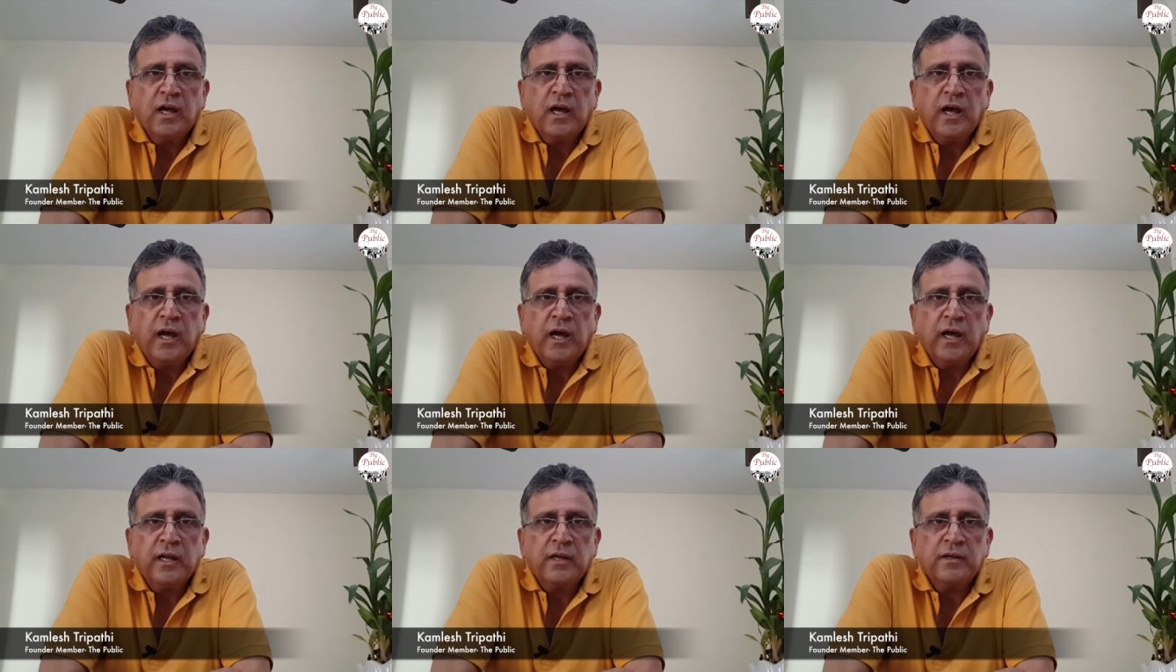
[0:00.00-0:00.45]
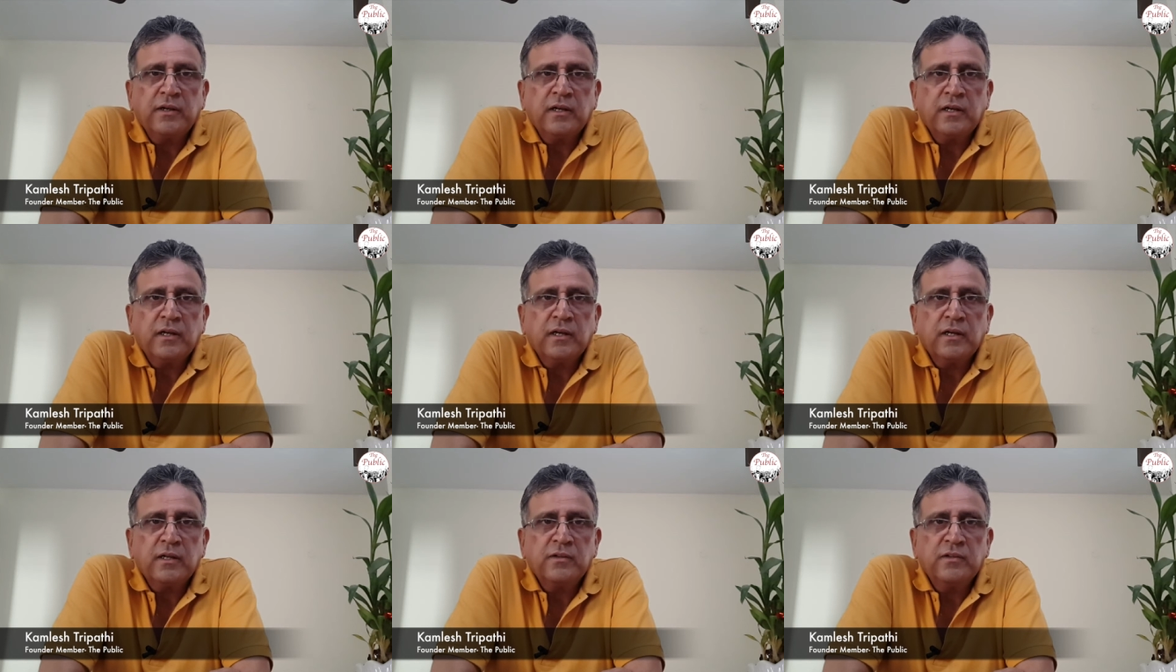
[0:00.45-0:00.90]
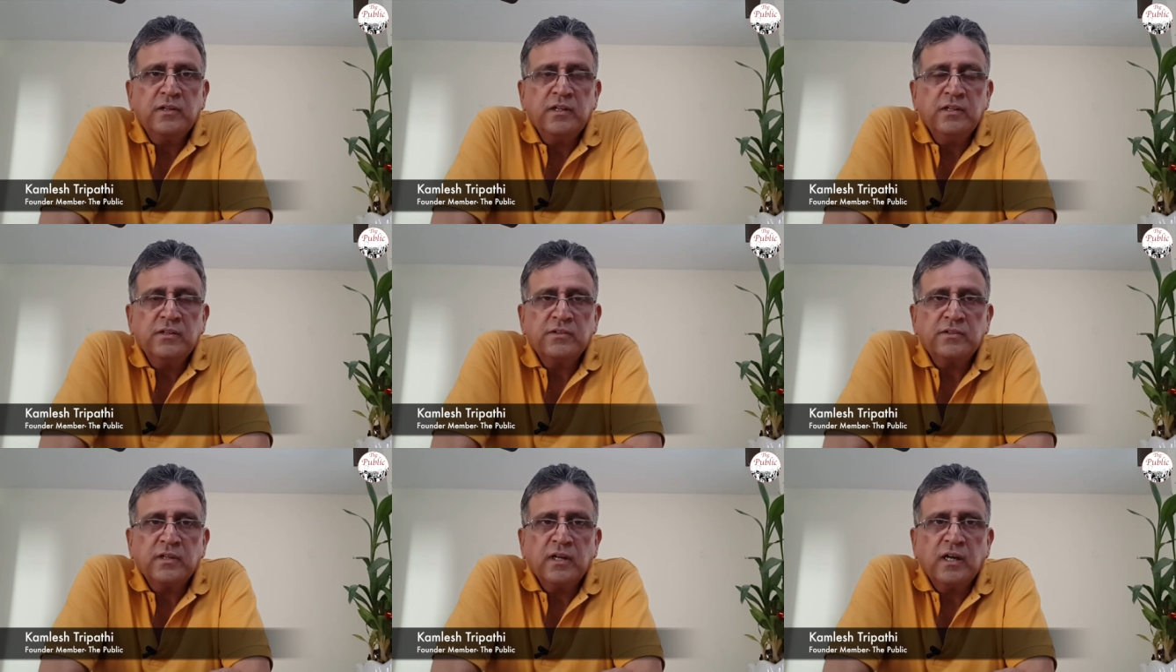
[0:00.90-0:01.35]
and
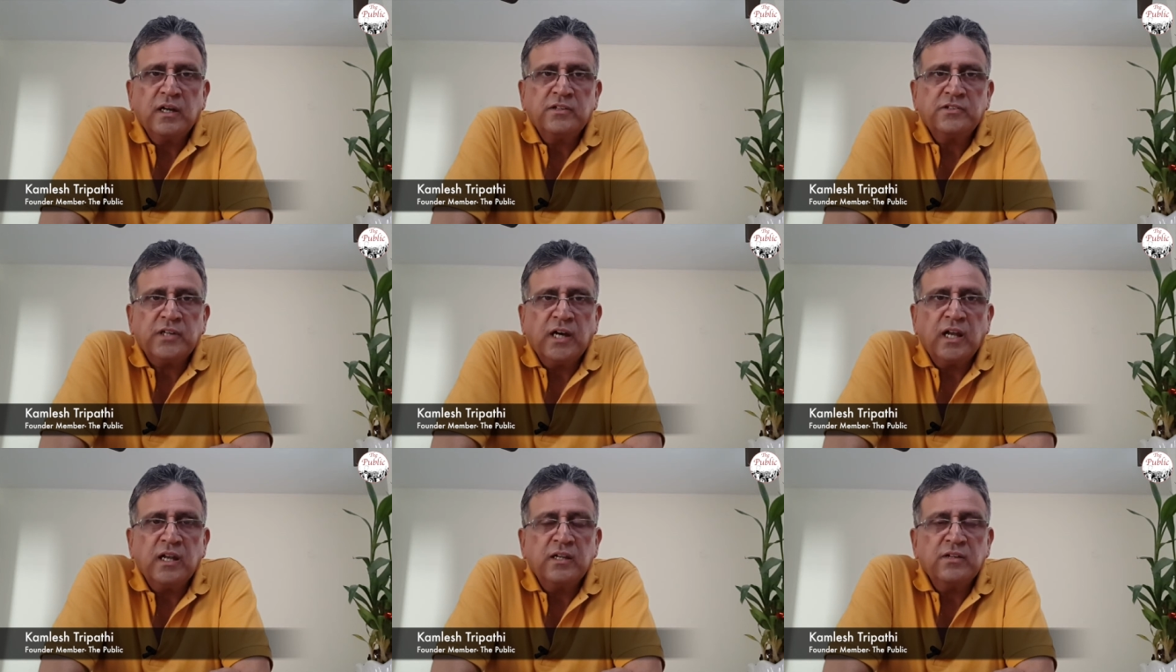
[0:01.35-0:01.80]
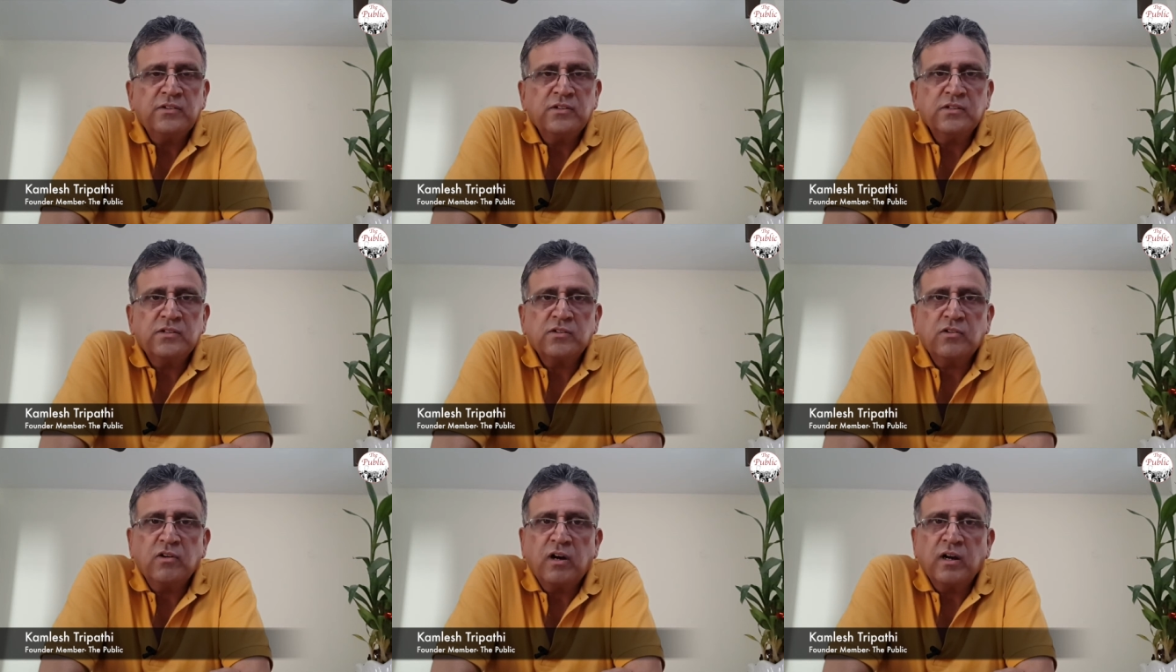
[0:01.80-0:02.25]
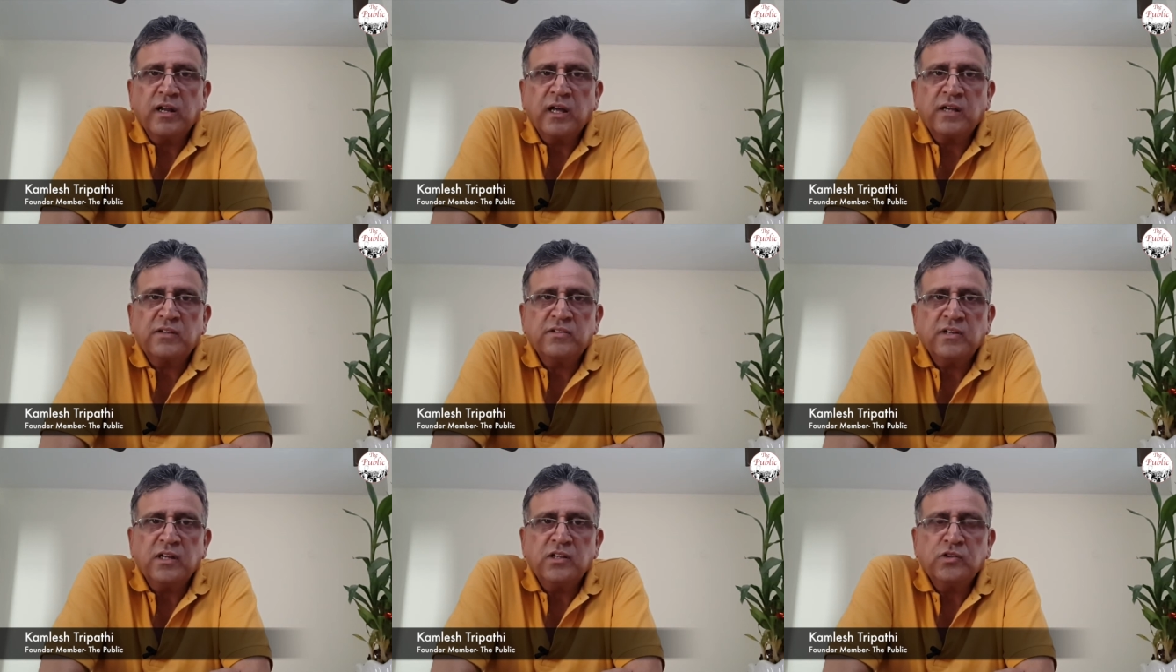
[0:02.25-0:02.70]
these challenges got
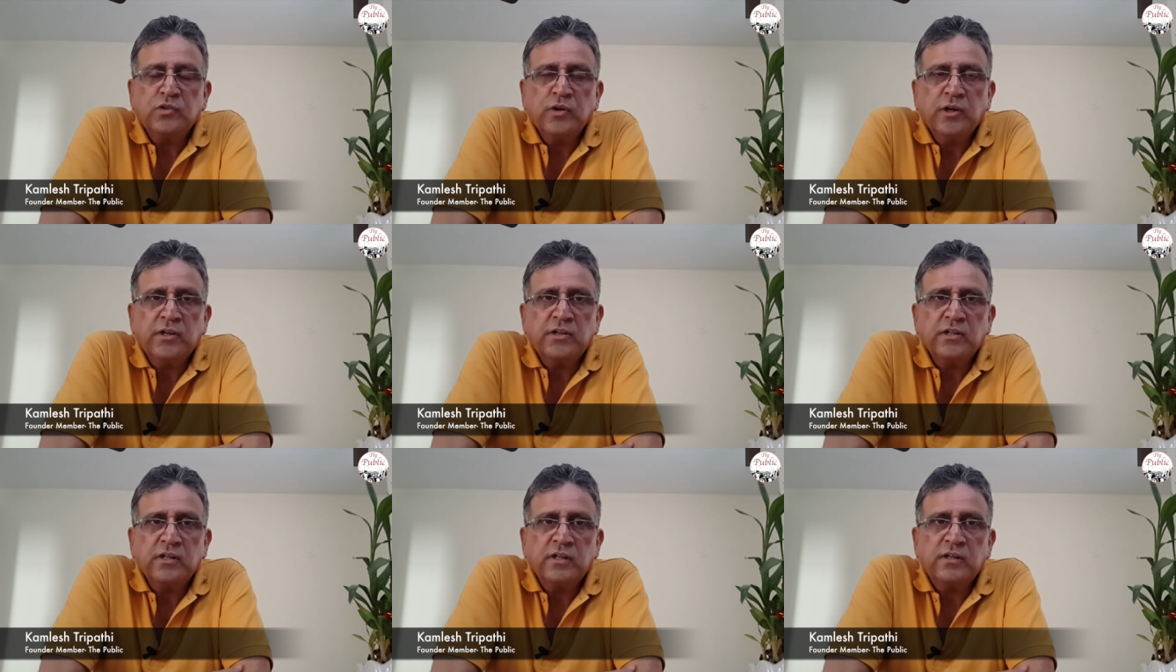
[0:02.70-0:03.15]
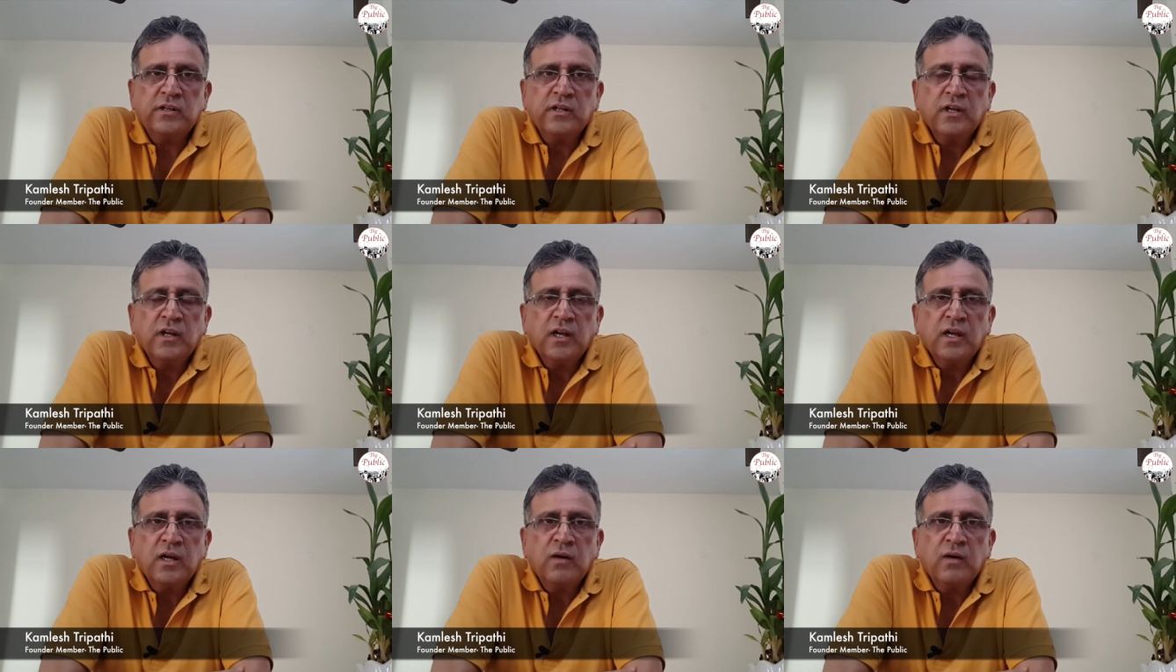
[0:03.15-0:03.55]
accentuated